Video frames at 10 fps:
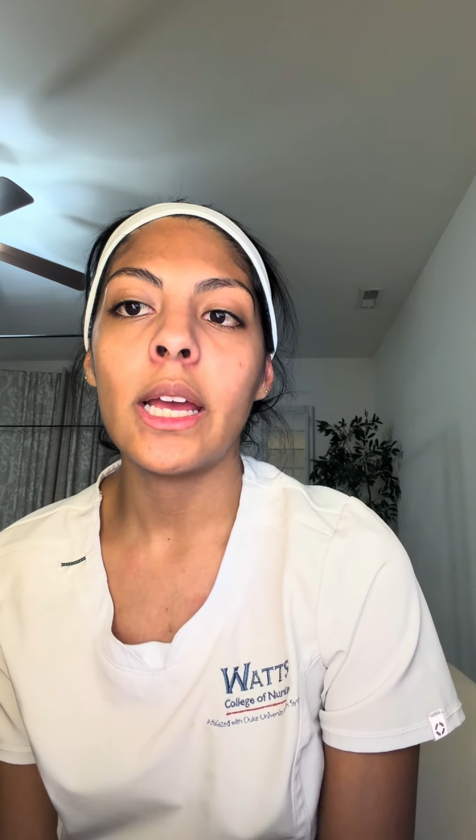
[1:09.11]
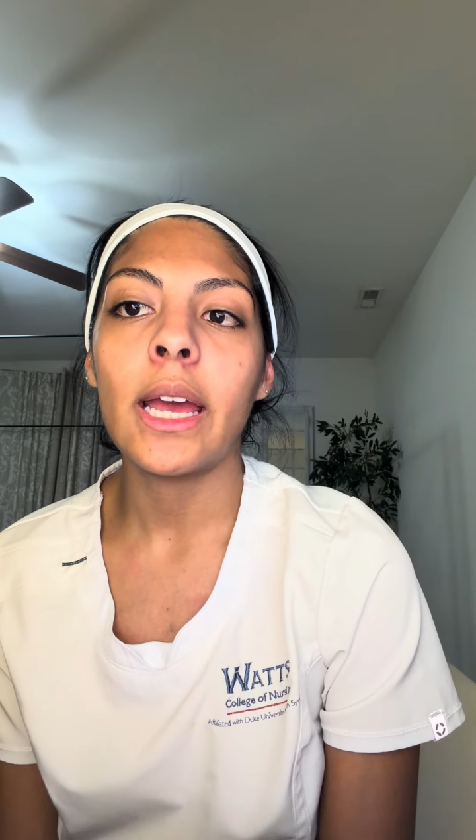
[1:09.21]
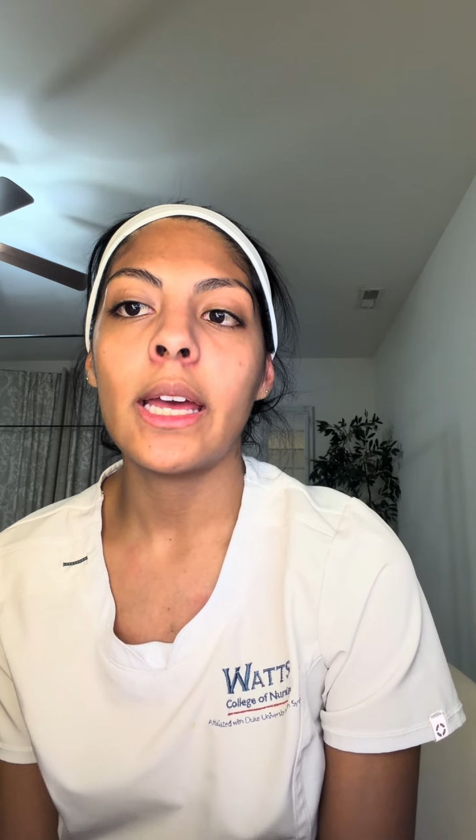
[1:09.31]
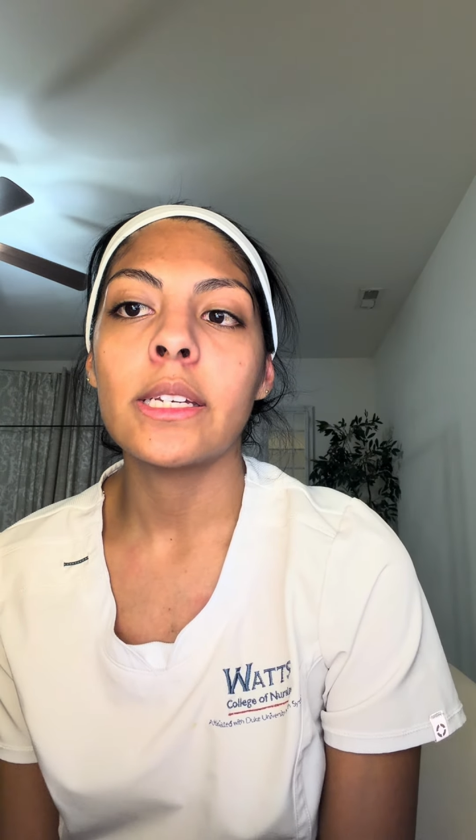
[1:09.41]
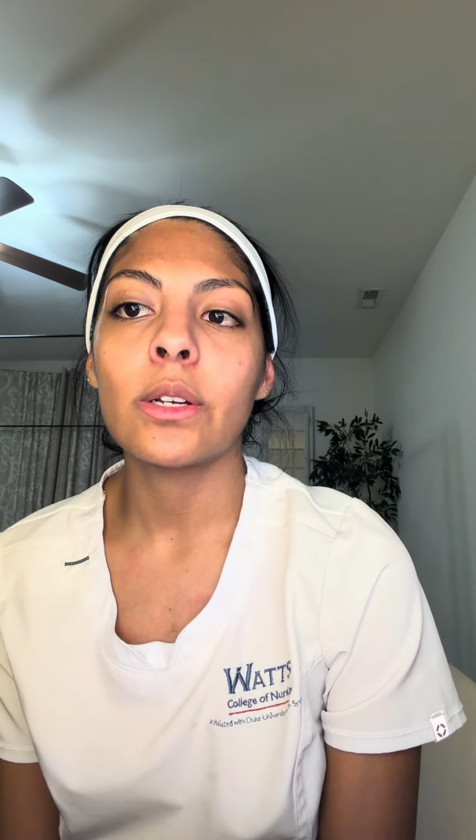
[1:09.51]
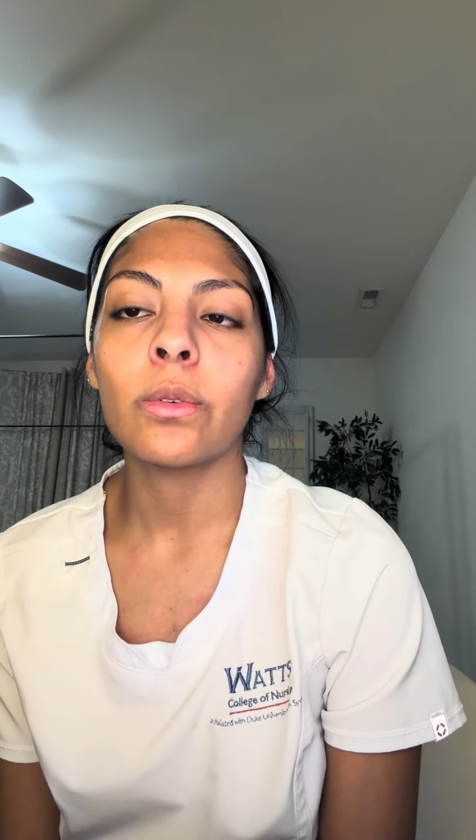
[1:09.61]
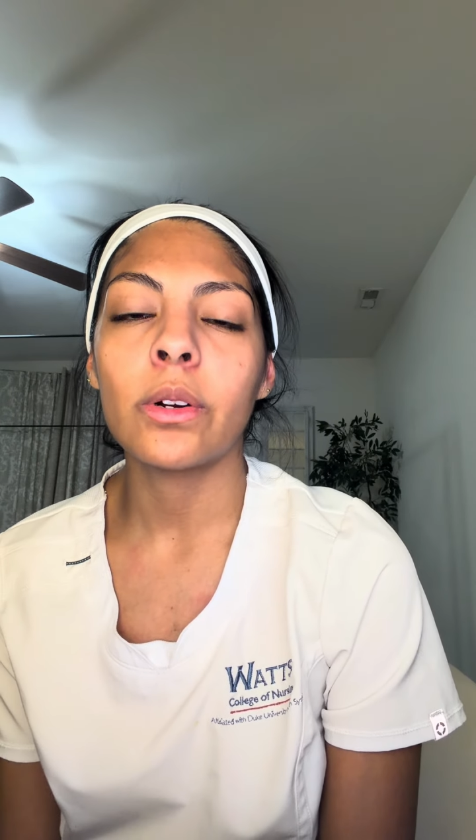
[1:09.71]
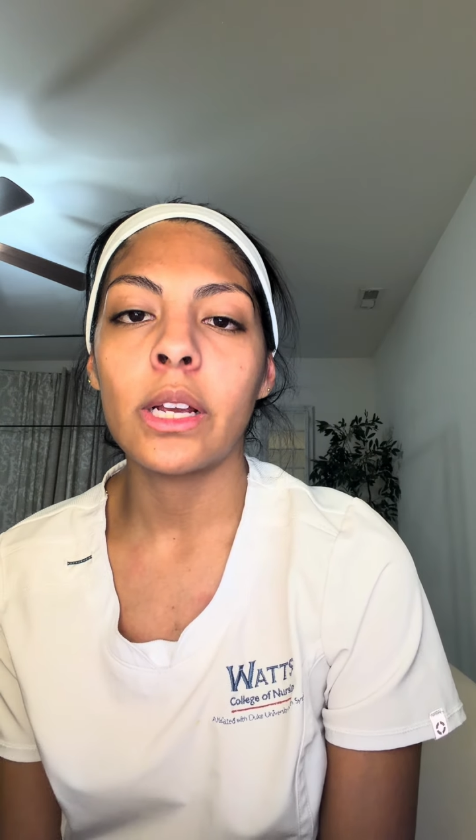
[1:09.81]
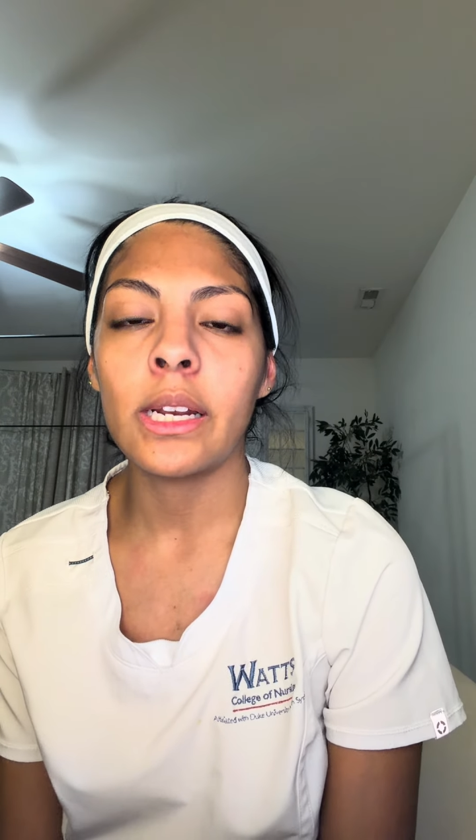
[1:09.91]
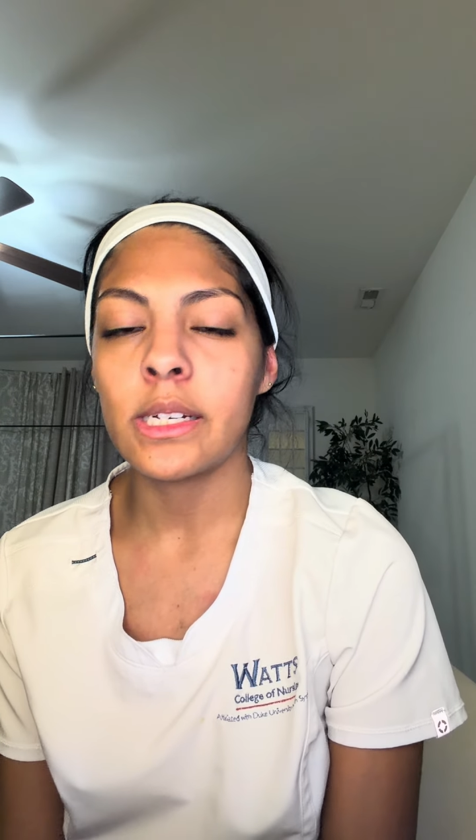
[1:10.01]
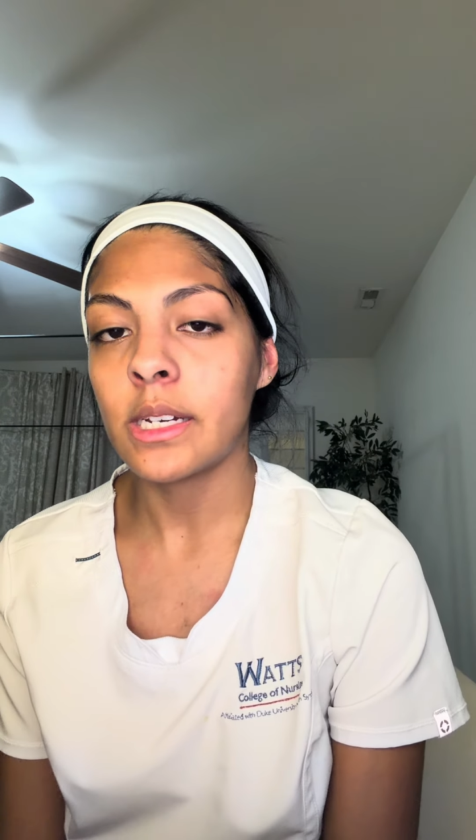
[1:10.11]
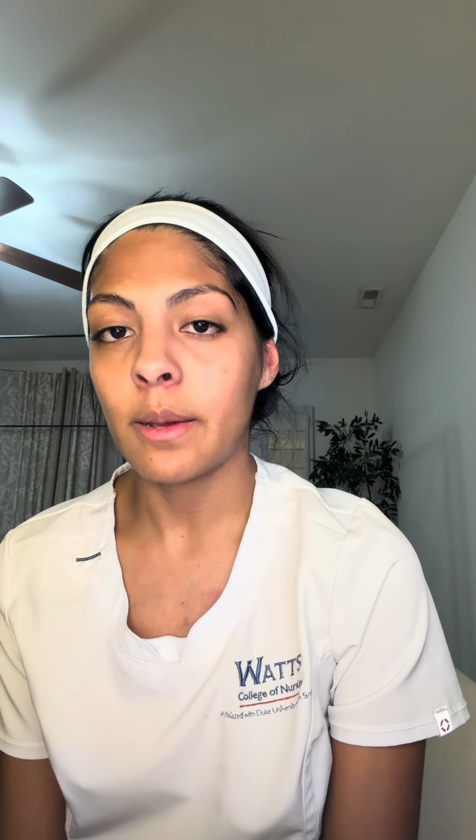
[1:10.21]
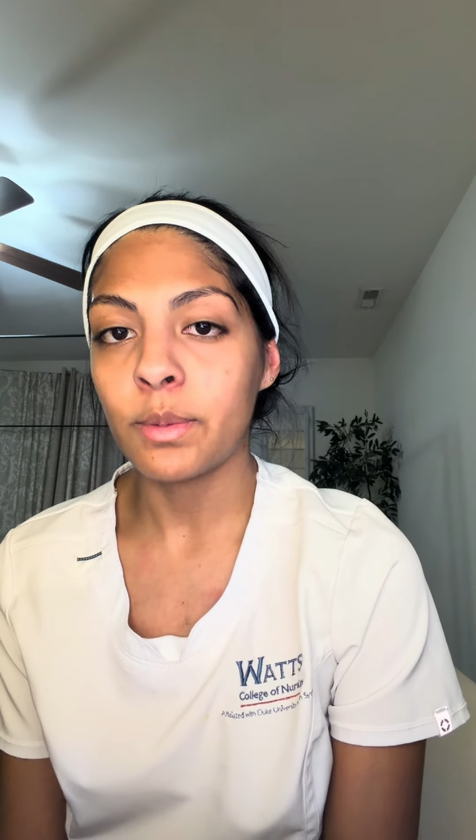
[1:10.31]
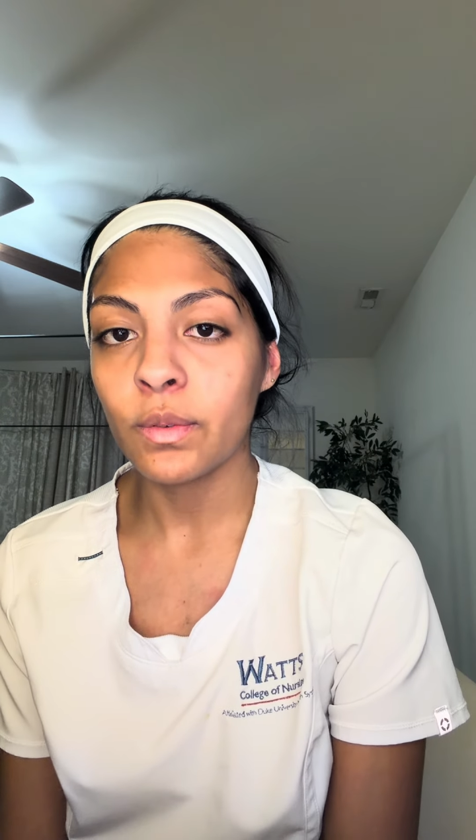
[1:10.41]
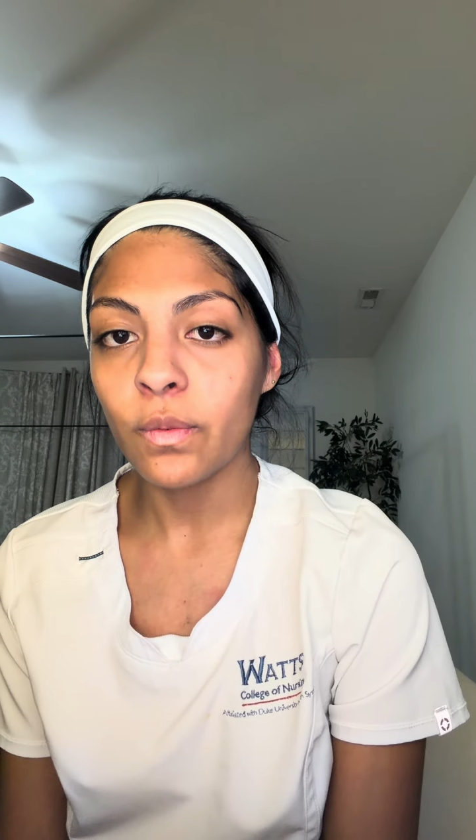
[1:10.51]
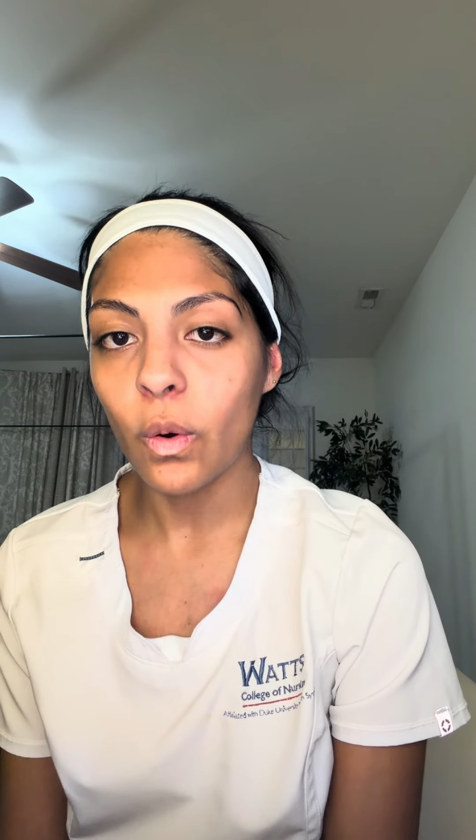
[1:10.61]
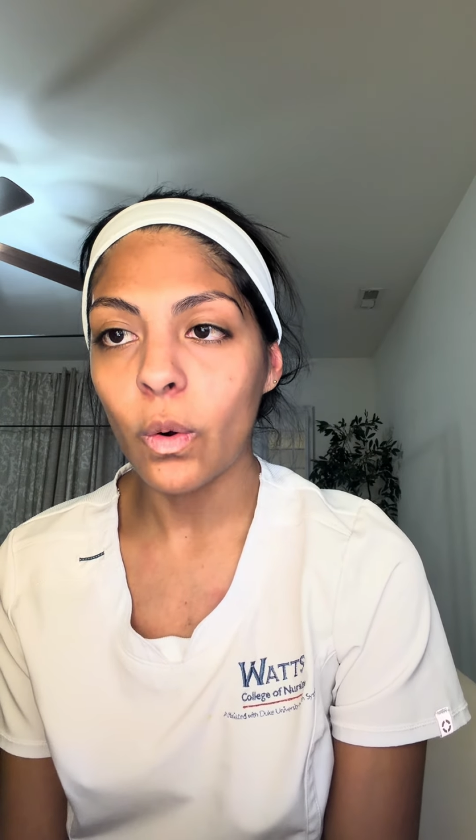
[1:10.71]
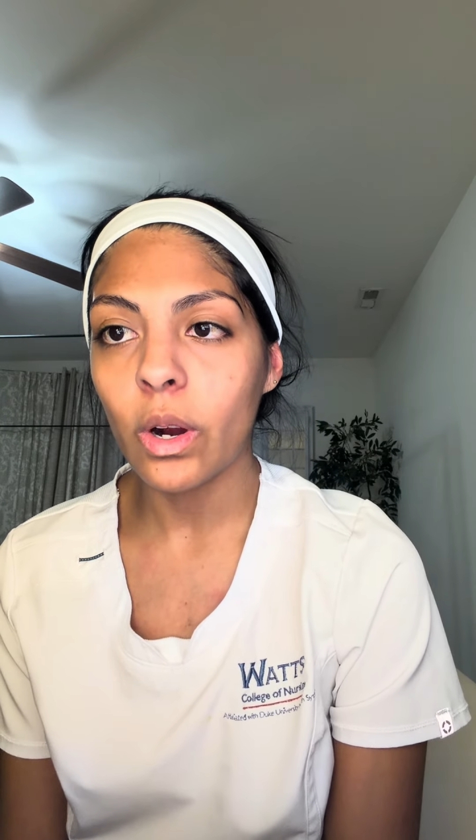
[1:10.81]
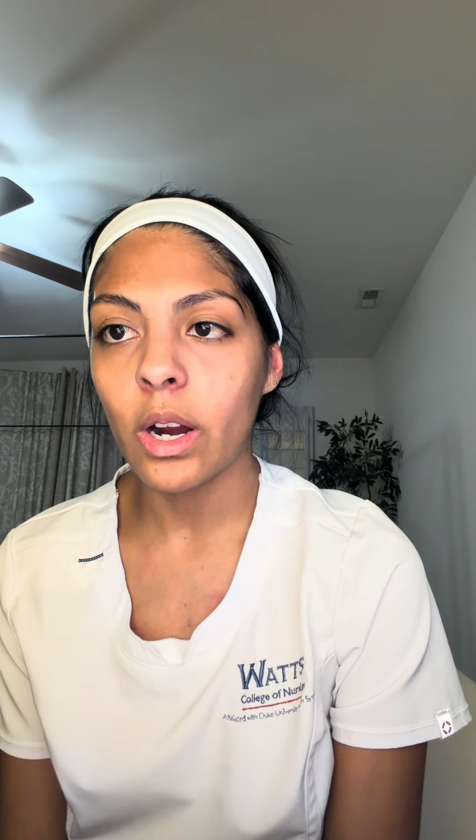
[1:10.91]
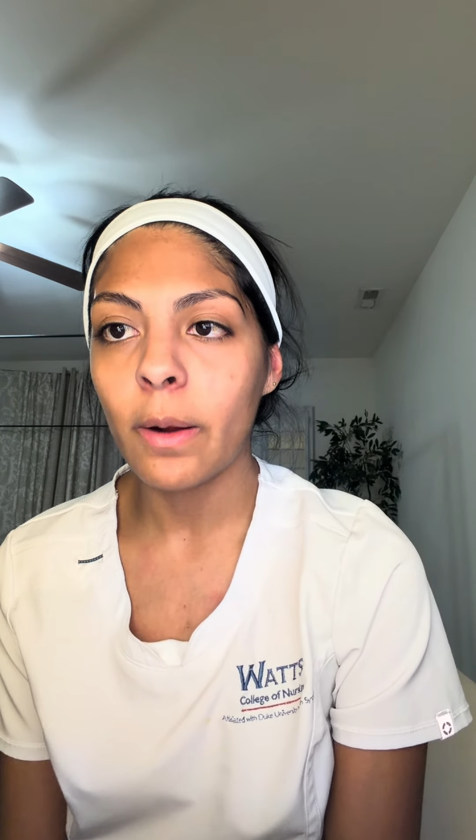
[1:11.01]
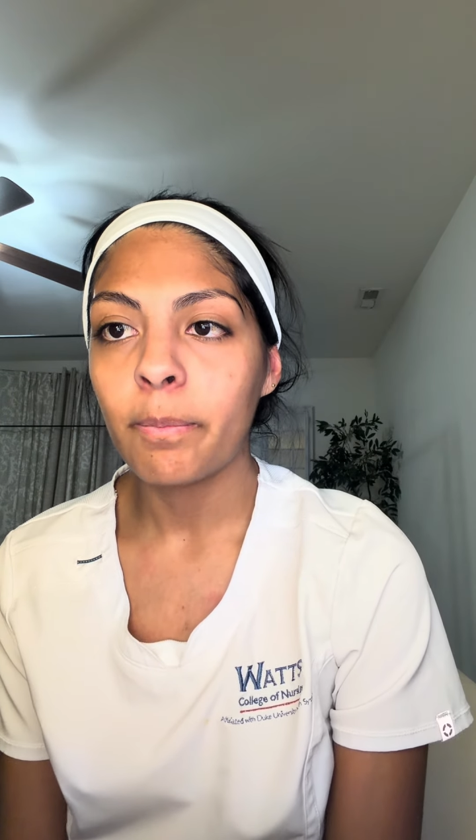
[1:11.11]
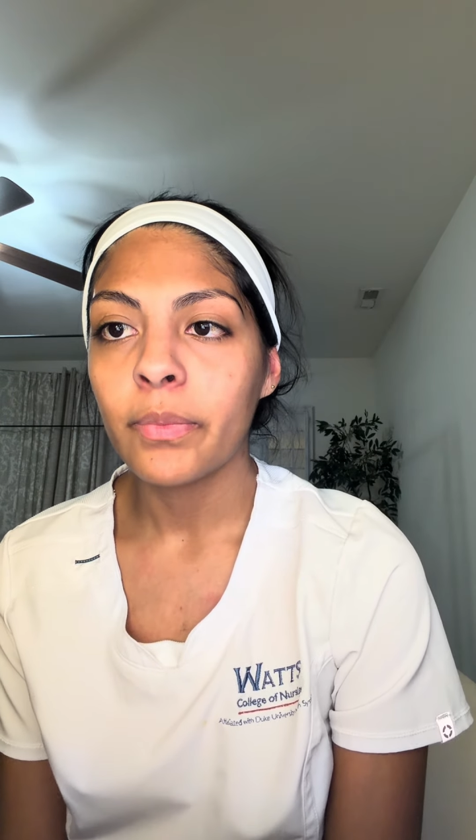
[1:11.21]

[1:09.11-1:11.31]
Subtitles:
and oriented ×4,